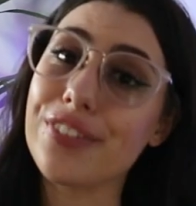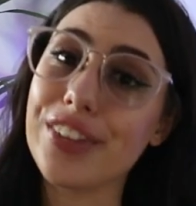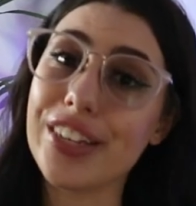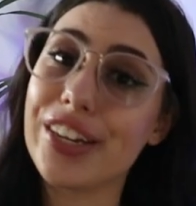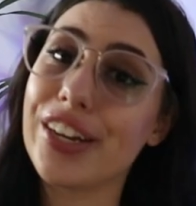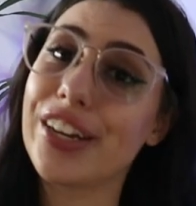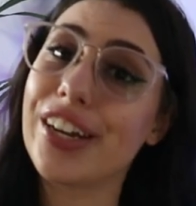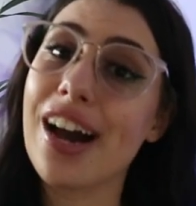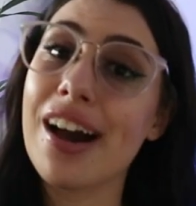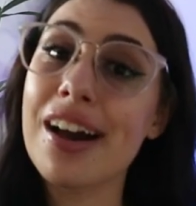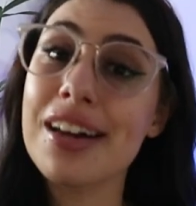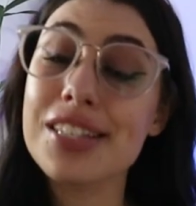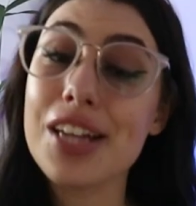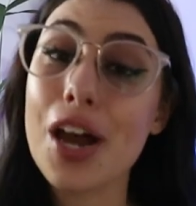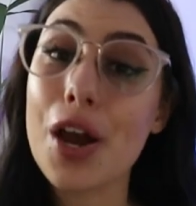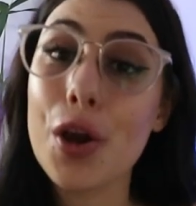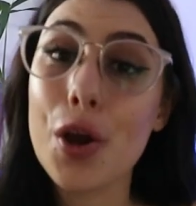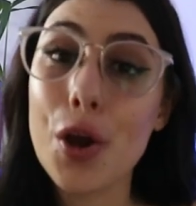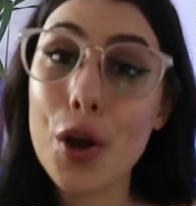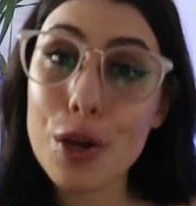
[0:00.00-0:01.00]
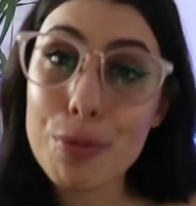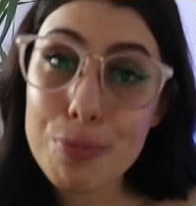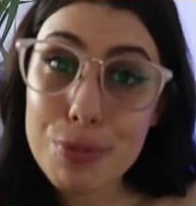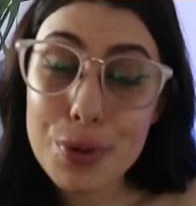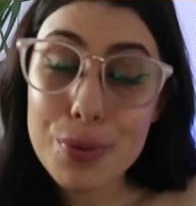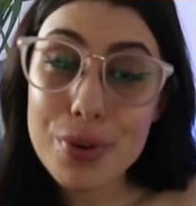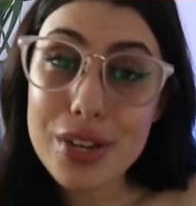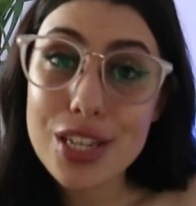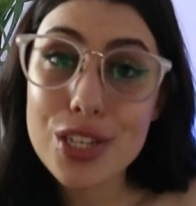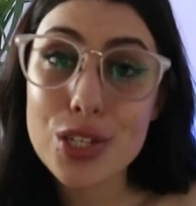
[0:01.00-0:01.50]
the video guys. I hope
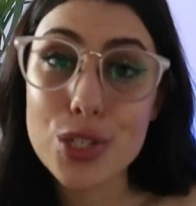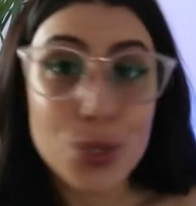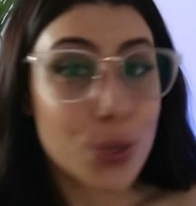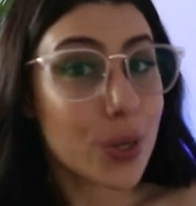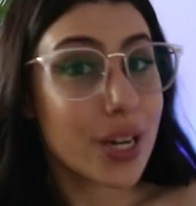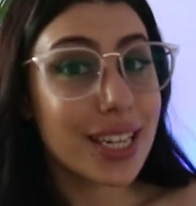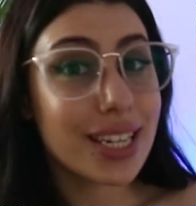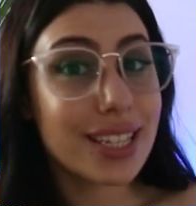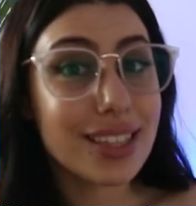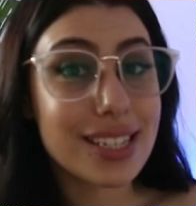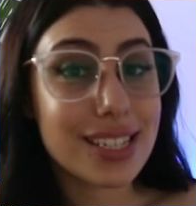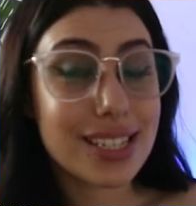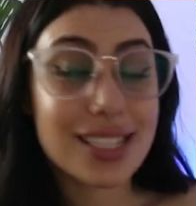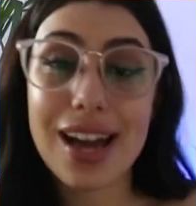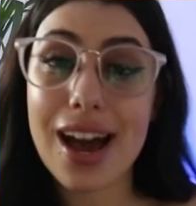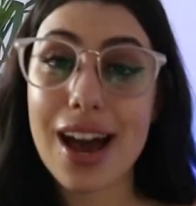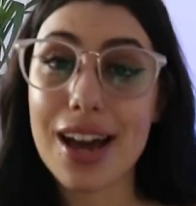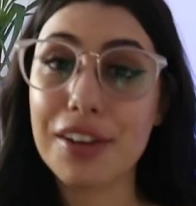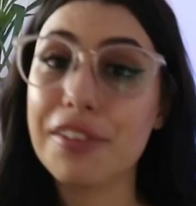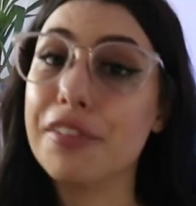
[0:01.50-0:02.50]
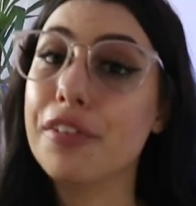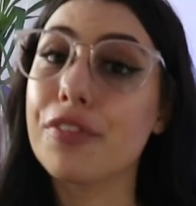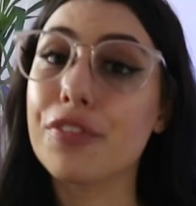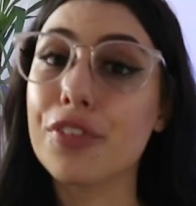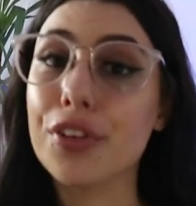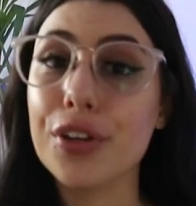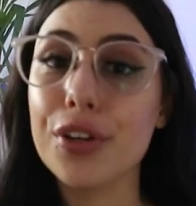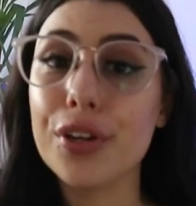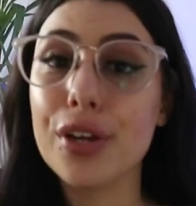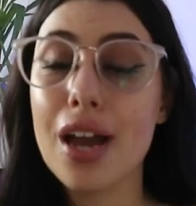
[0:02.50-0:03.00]
you enjoyed this kind of
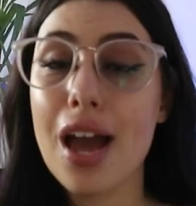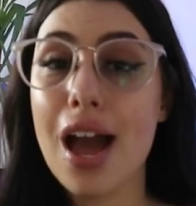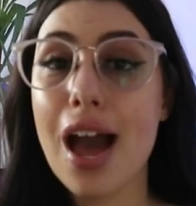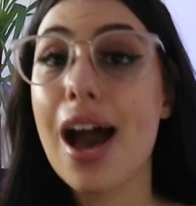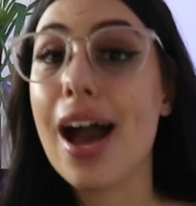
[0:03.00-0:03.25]
review.